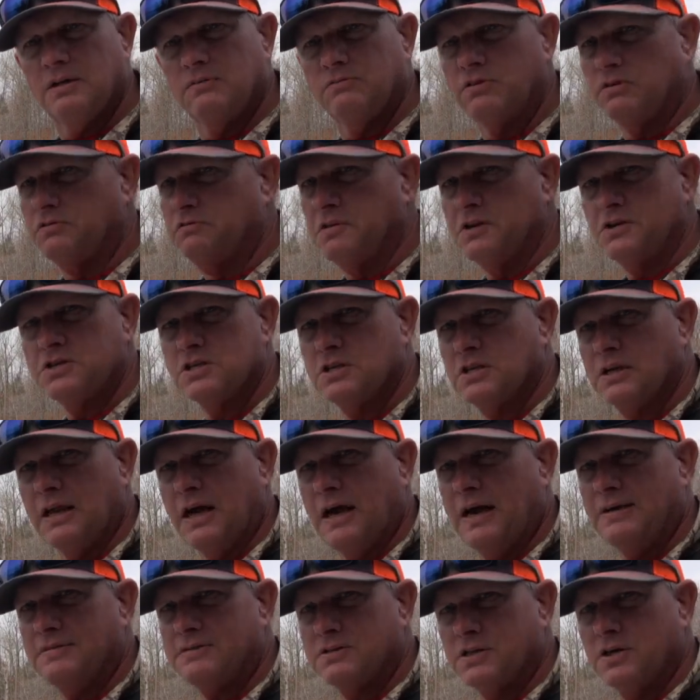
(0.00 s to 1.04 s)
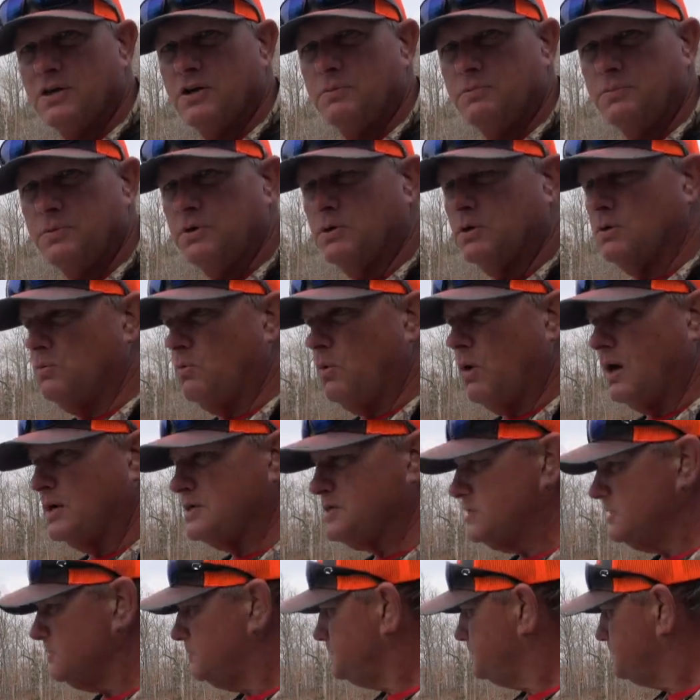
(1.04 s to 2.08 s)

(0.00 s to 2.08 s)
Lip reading: If you're fishing live scope, you can watch it.